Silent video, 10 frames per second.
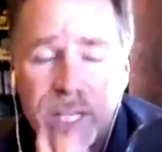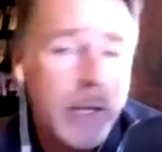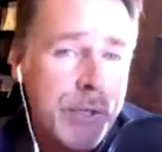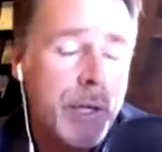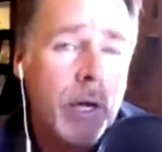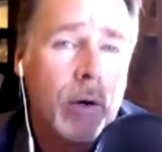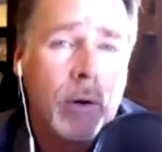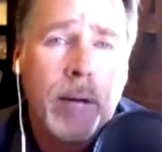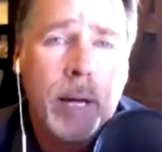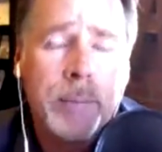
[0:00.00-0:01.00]
yes and
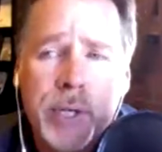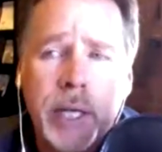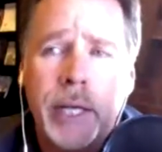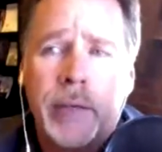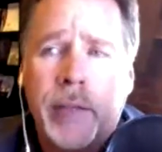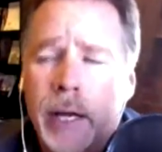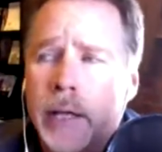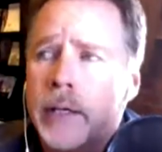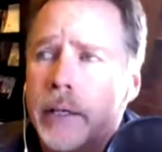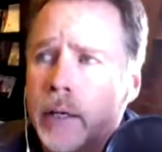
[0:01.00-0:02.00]
no. I'm saying
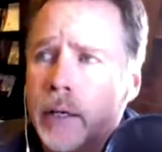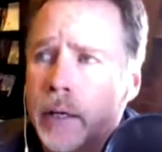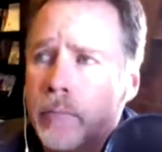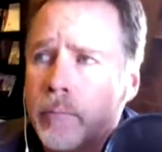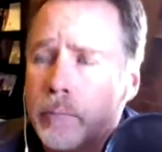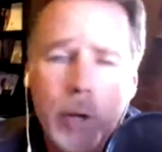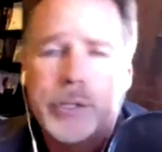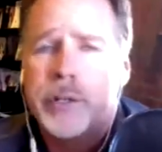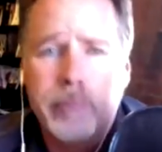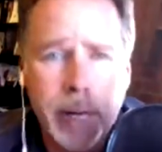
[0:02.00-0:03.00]
that
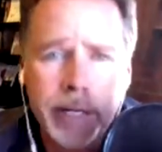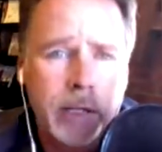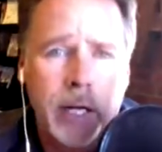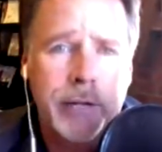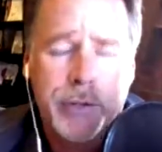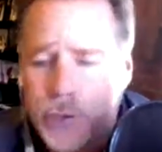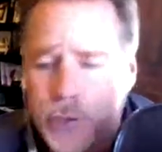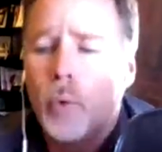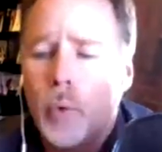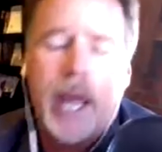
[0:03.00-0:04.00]
most of my clients
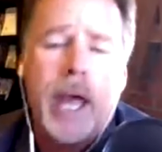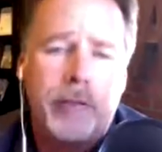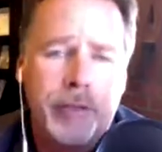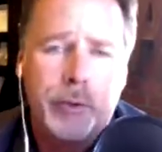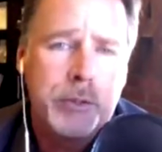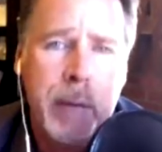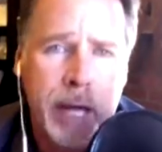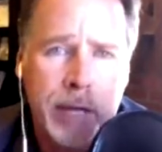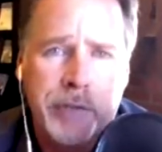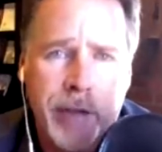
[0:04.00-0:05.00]
don't have those
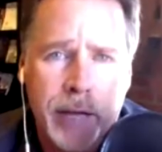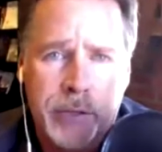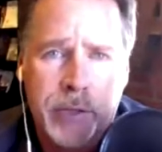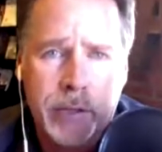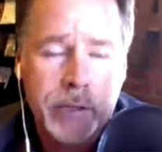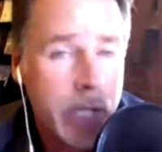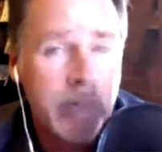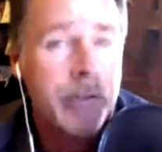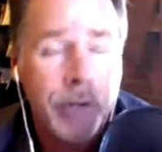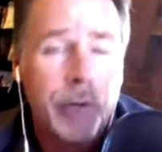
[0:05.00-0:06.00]
massive assets,
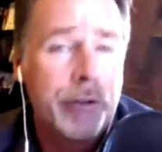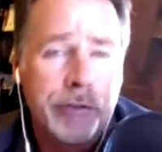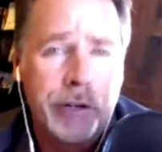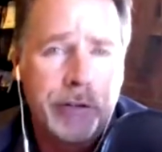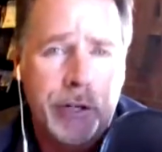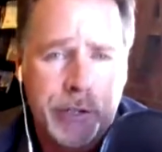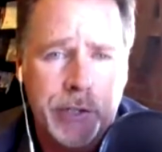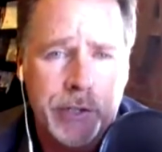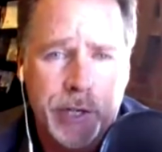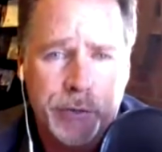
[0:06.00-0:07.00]
even though they're very, very
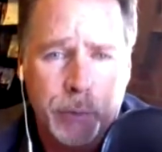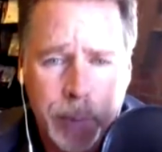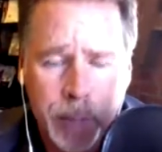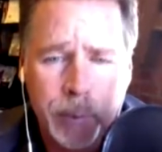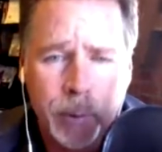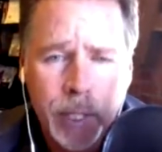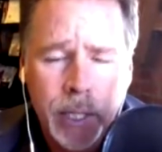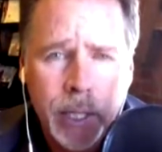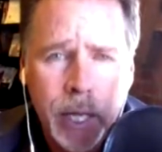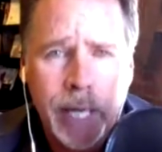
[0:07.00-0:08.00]
successful people.
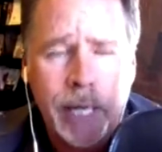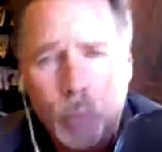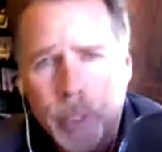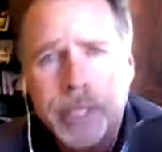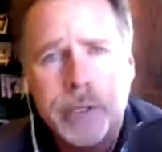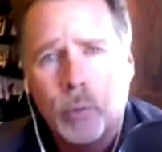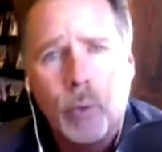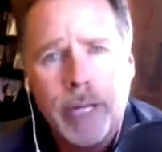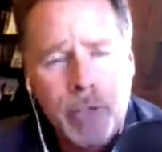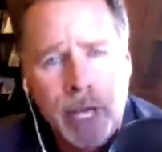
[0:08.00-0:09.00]
And we
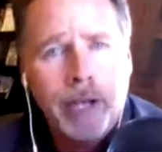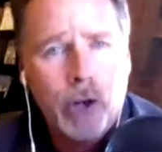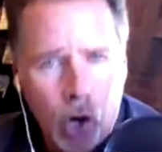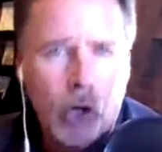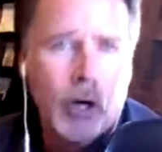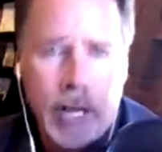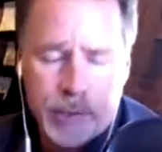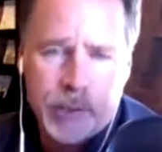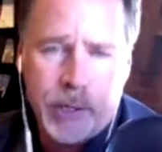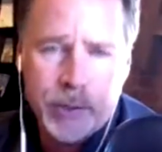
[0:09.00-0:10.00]
take our
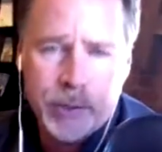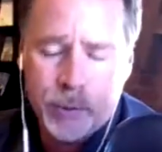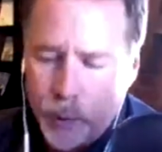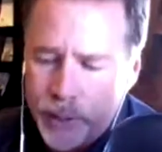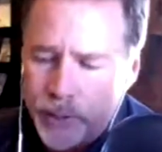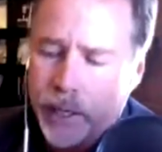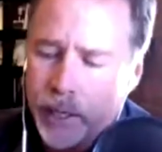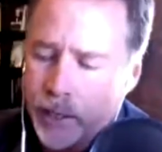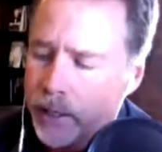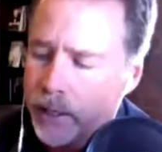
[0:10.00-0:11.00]
assets, we
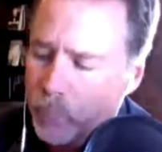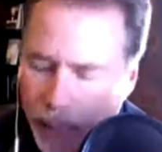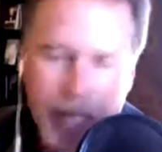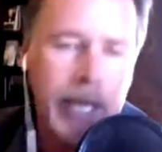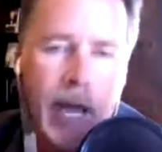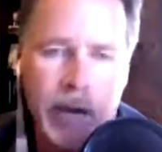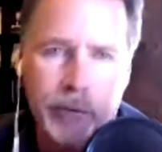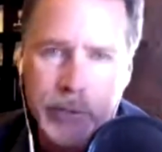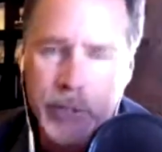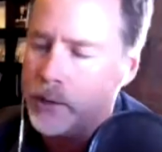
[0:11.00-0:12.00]
take paid
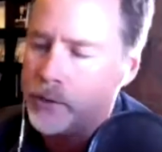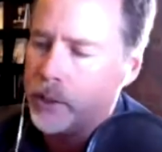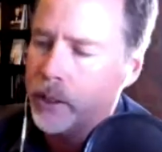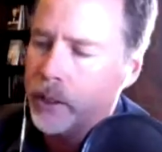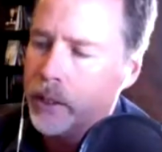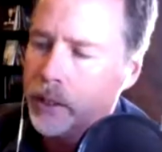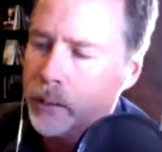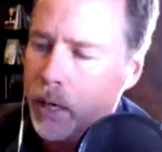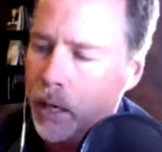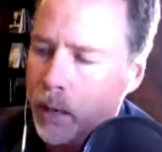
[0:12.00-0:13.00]
advertising,
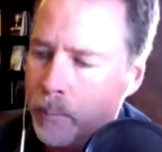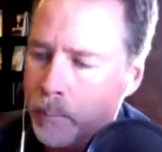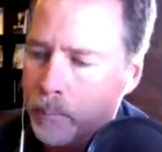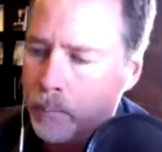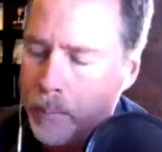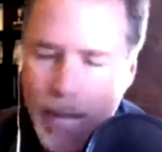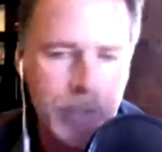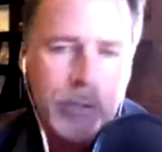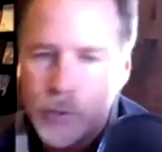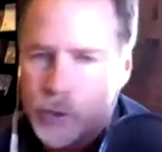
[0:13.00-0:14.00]

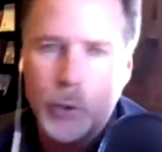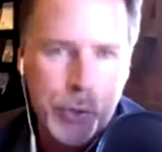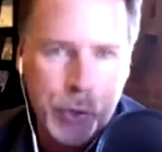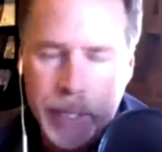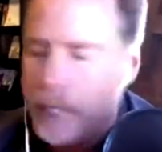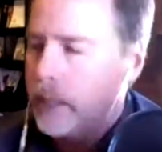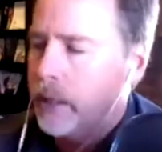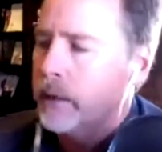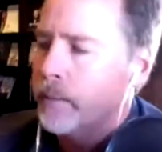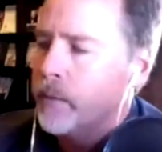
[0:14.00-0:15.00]
massive social
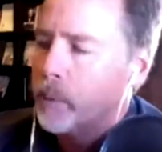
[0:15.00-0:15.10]
media,